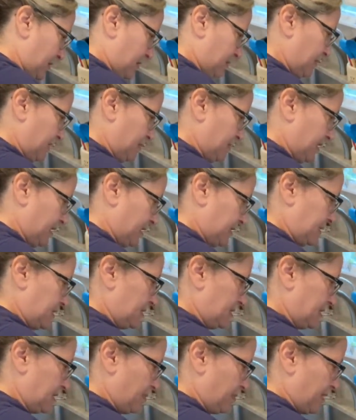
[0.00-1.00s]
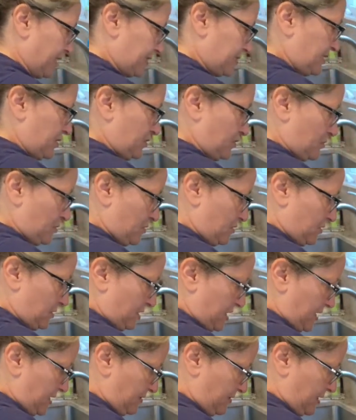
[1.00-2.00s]
Maybe this isn't the best tool.
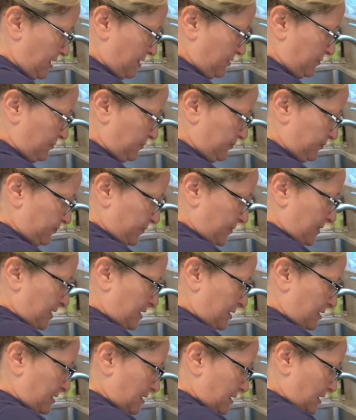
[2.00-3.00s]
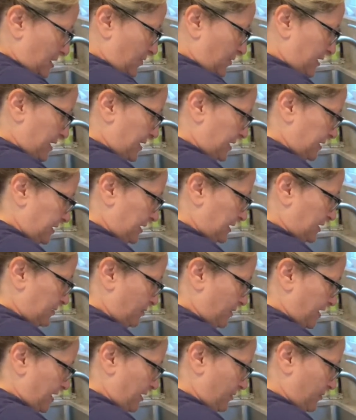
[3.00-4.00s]
I don't know. Oh, it is. It's
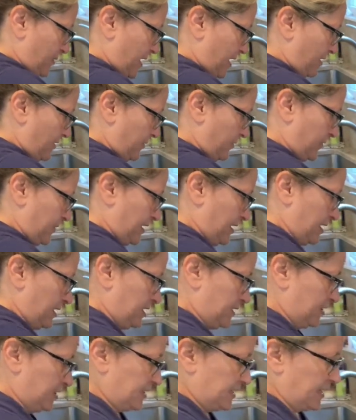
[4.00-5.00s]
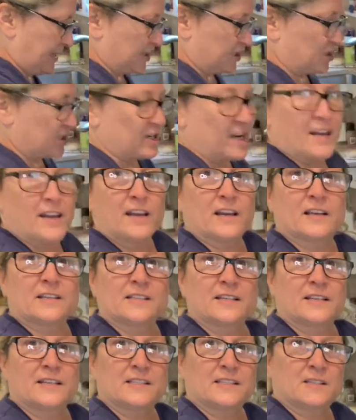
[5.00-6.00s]
working well. Just gotta shake it because
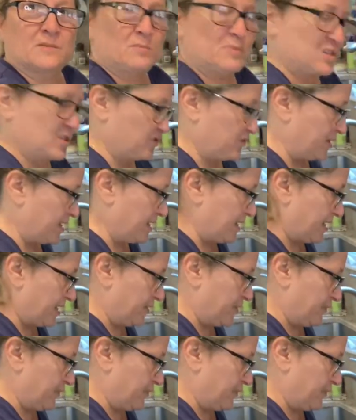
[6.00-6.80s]
it gets in between there.